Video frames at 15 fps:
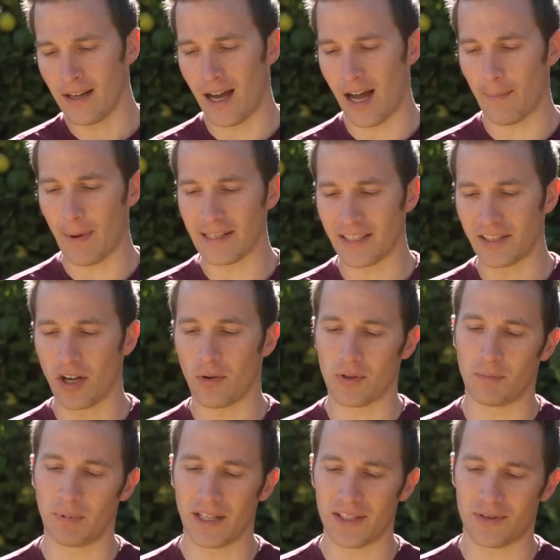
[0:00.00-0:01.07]
Um, I did go
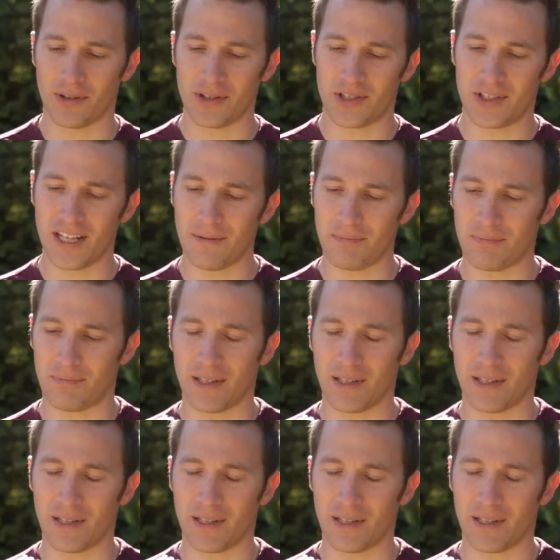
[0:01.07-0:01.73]
with blaze orange tip